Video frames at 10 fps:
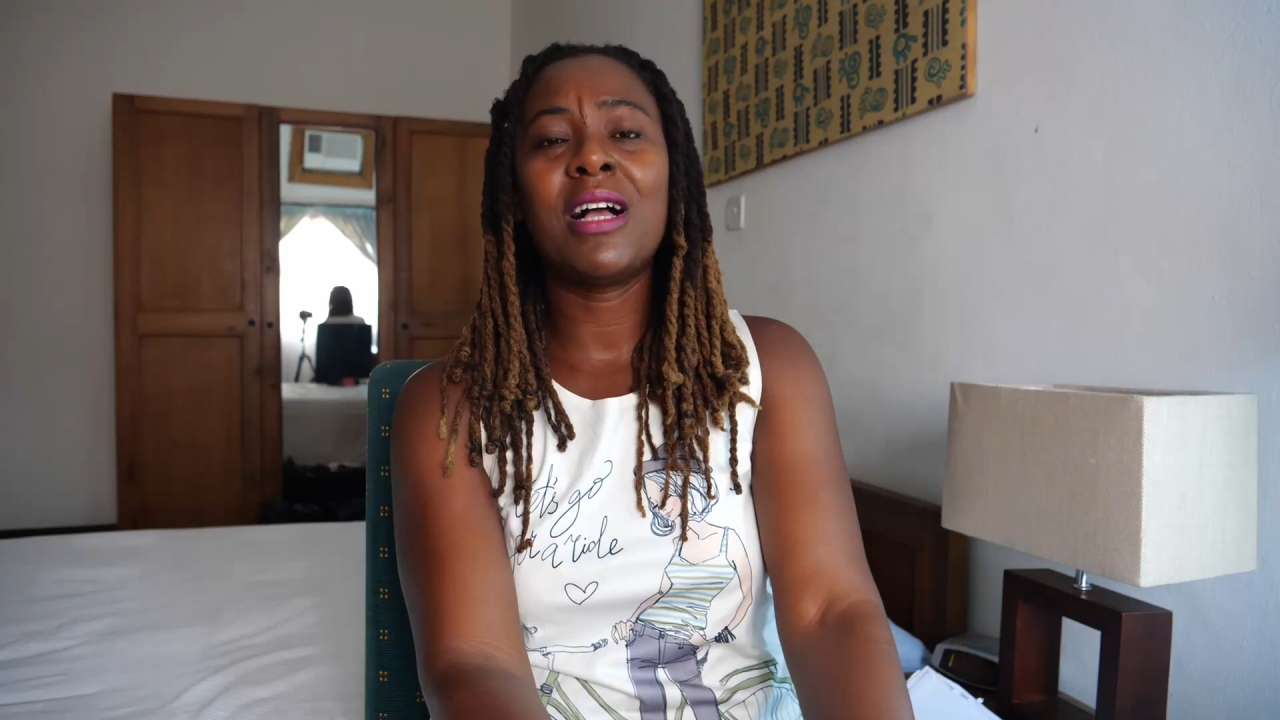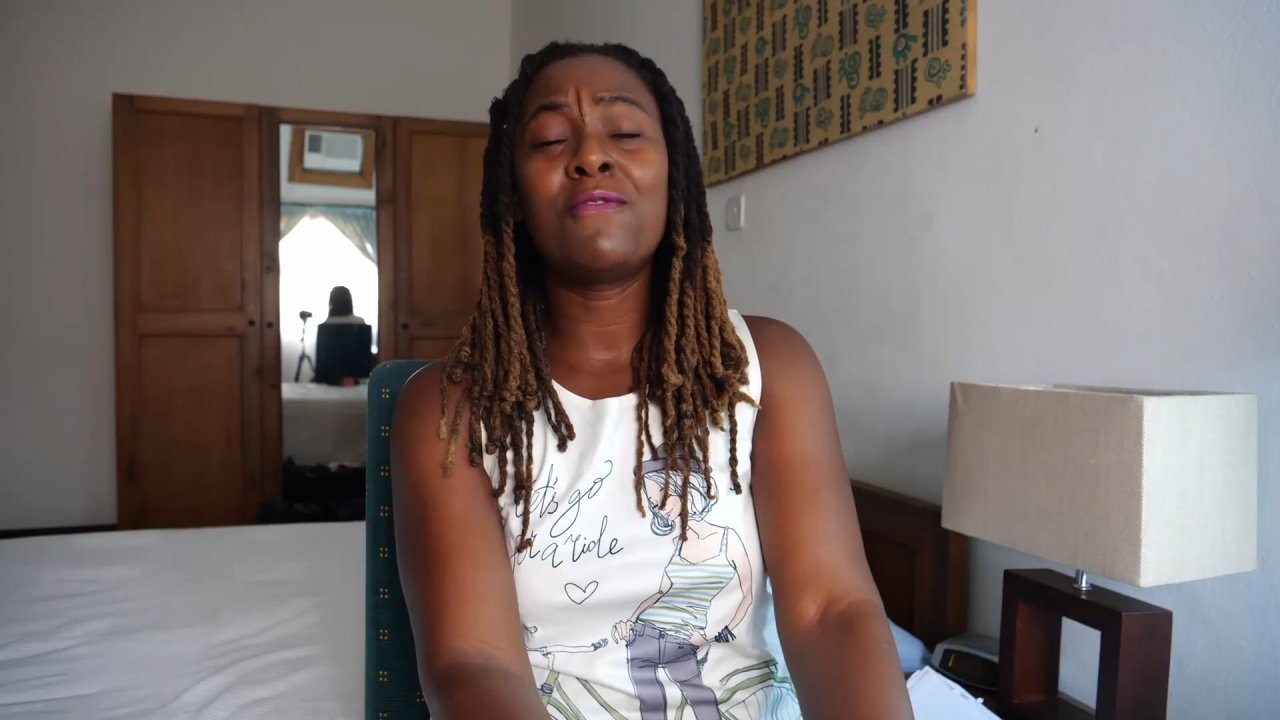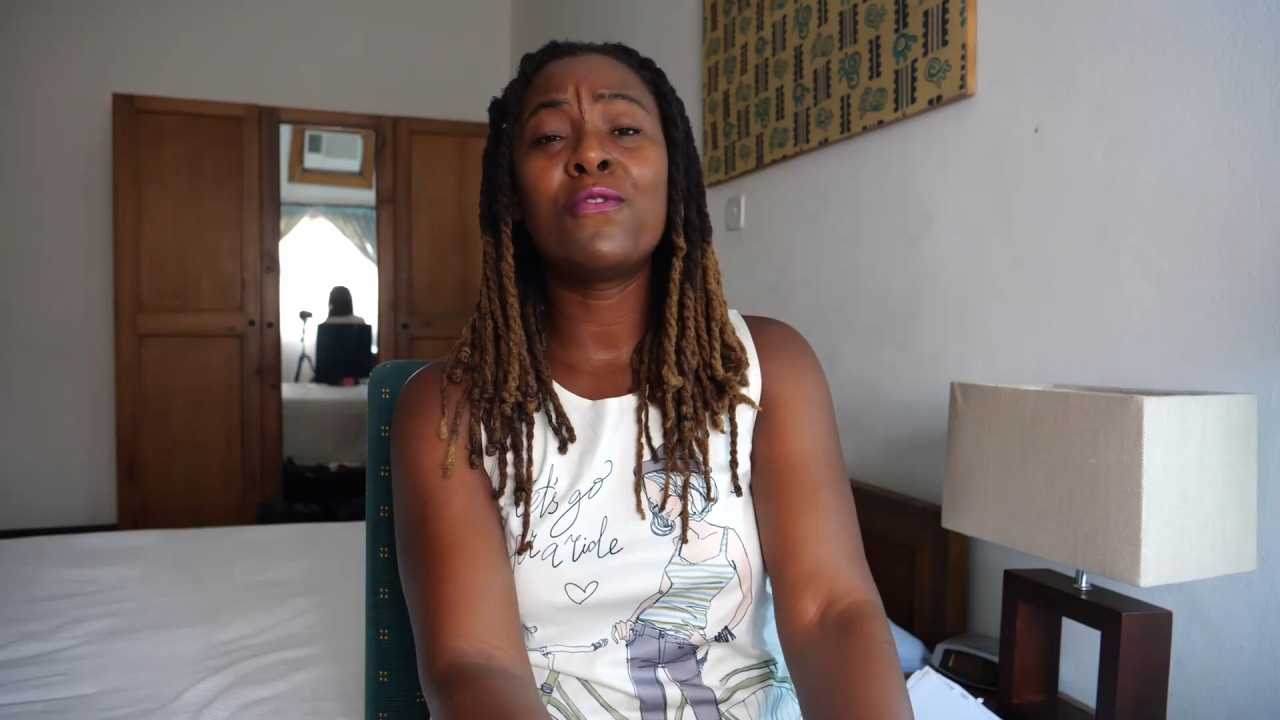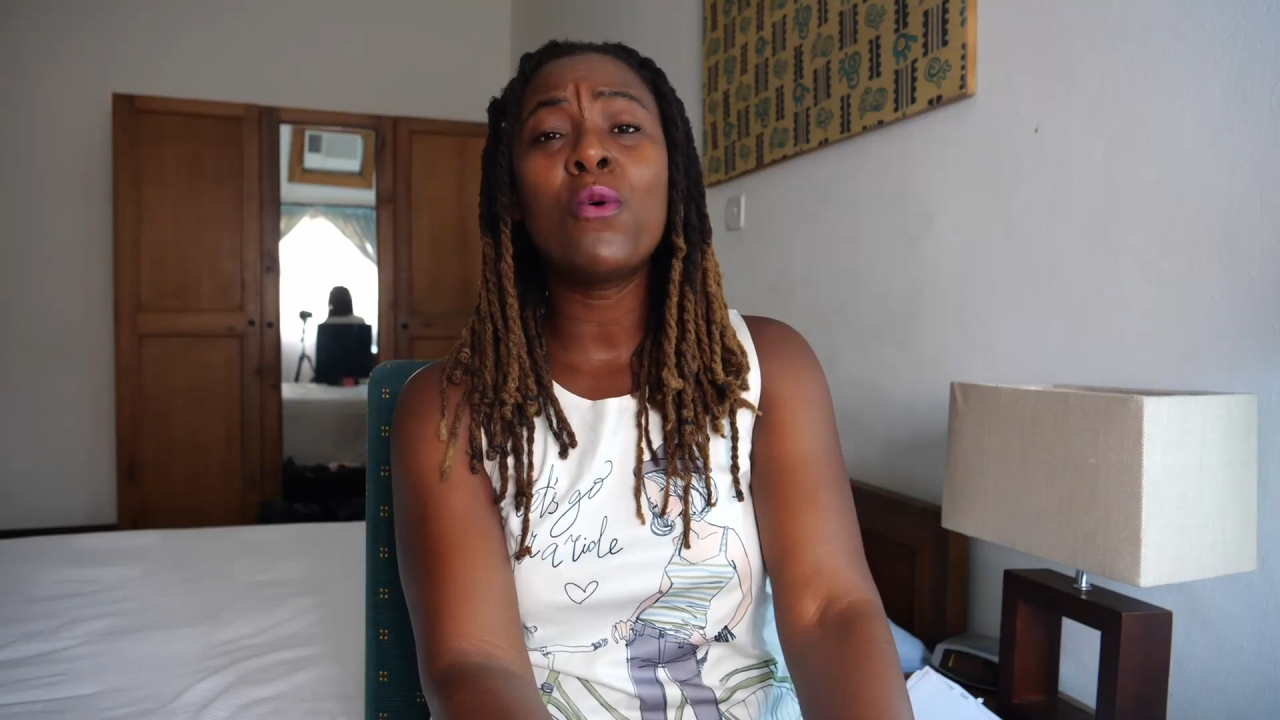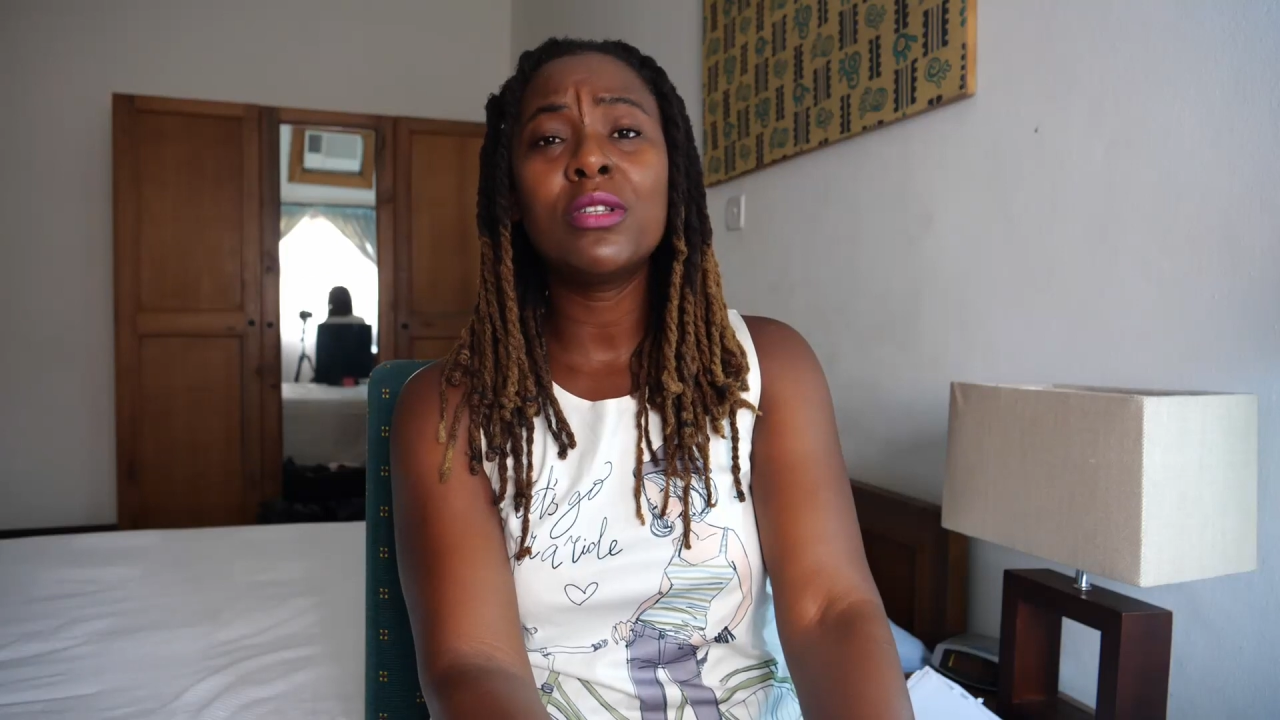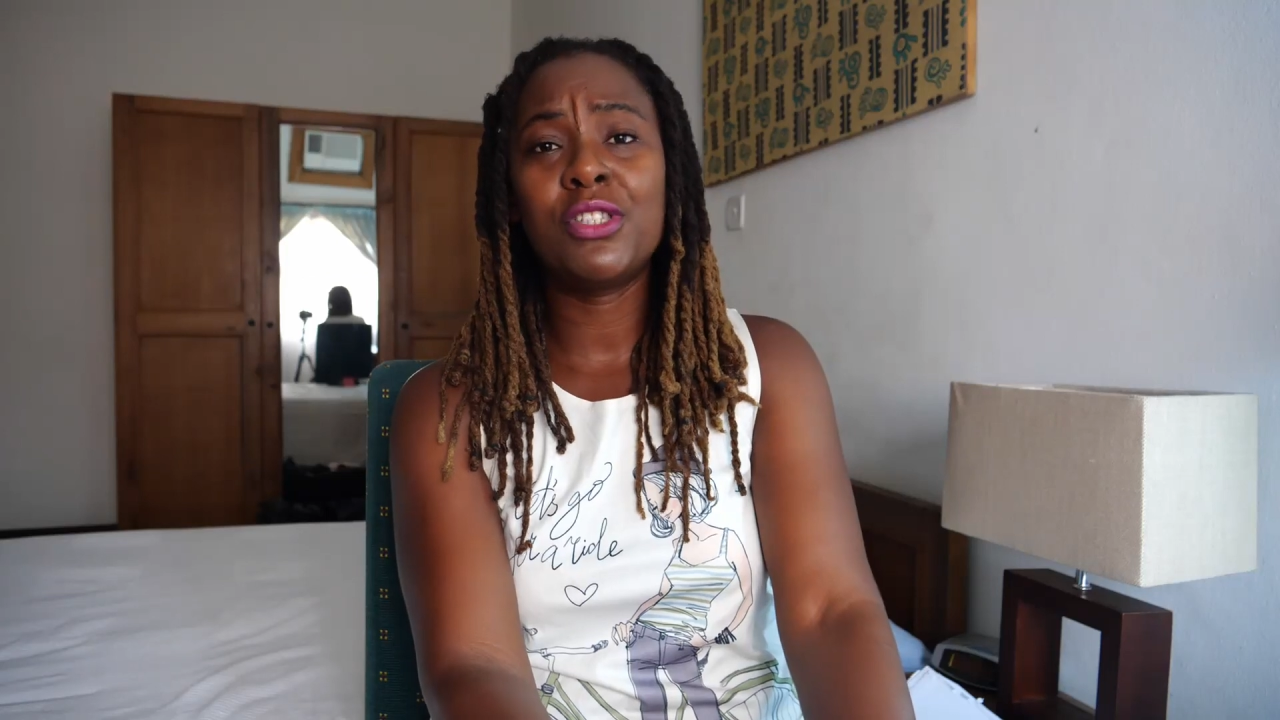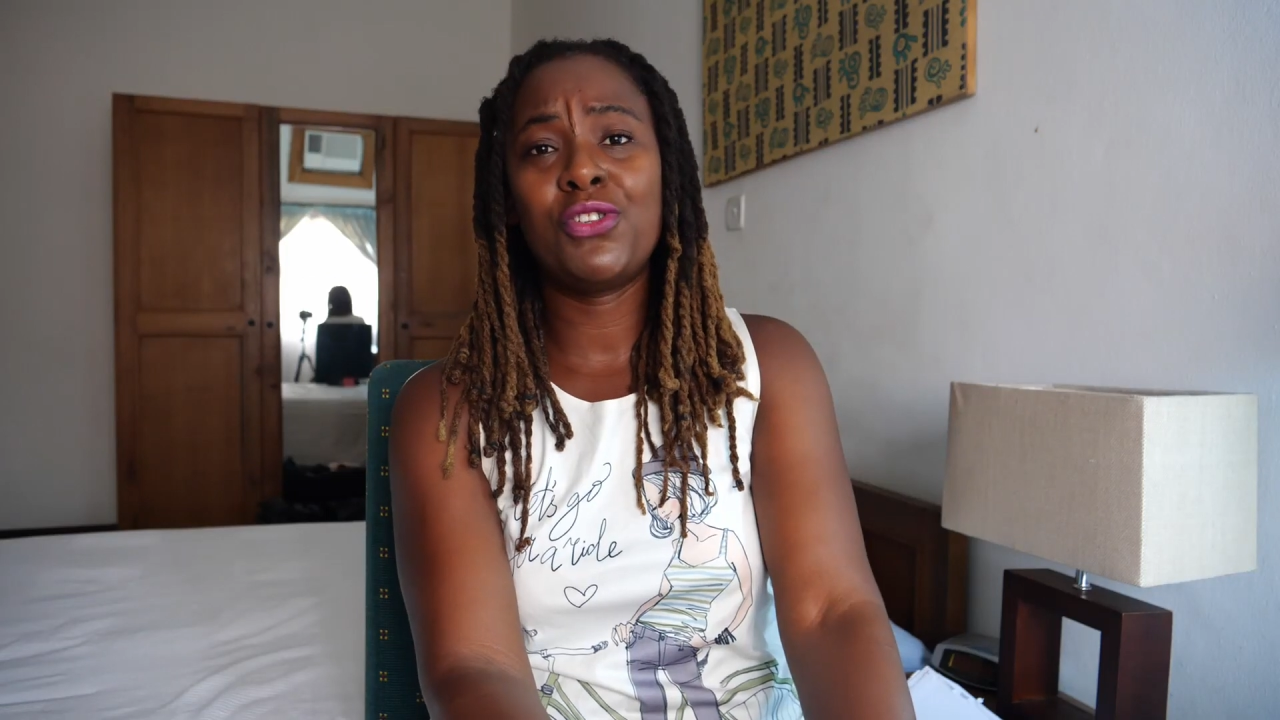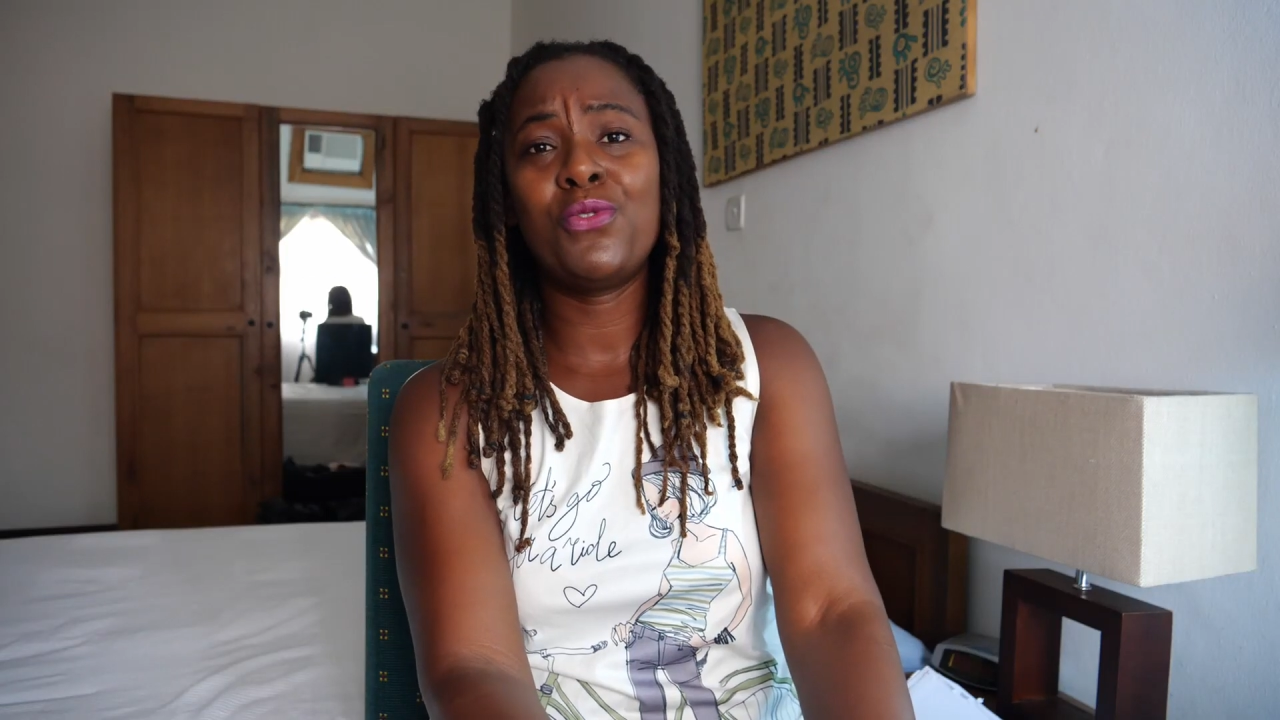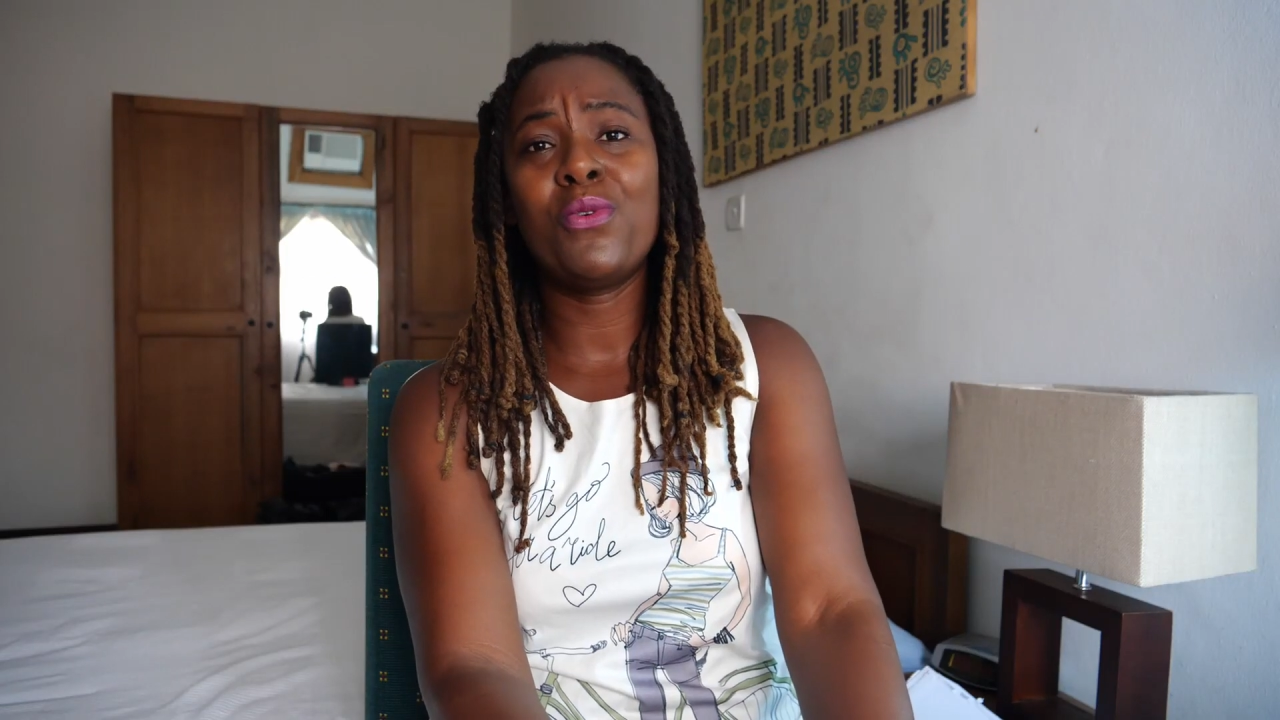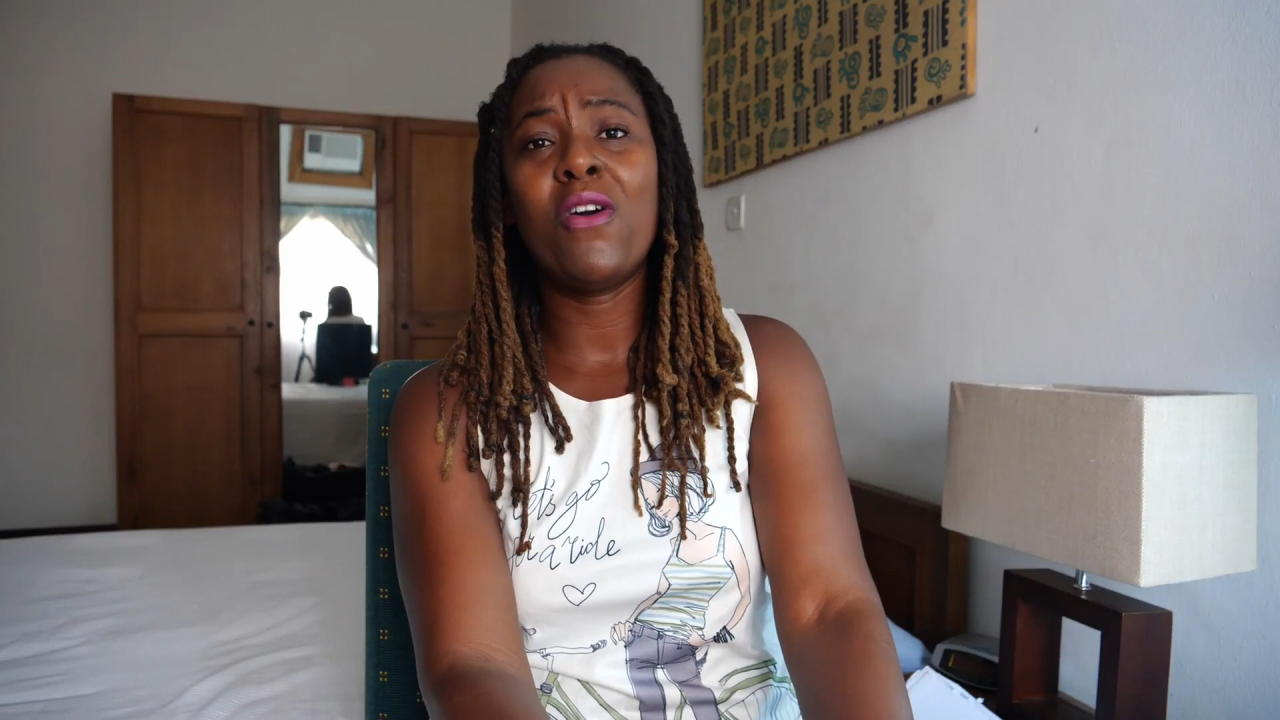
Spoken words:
affords you